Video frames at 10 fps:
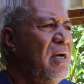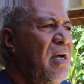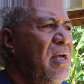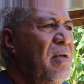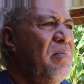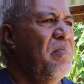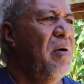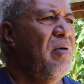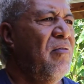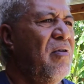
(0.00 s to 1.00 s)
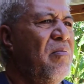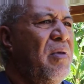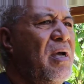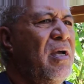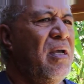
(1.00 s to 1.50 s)

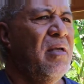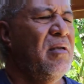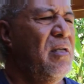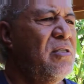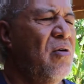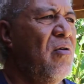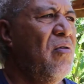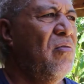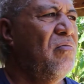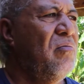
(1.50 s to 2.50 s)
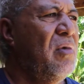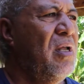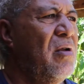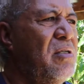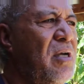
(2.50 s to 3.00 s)
It's all,
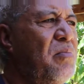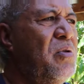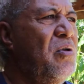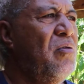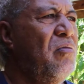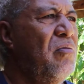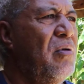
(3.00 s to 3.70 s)
it's up to you,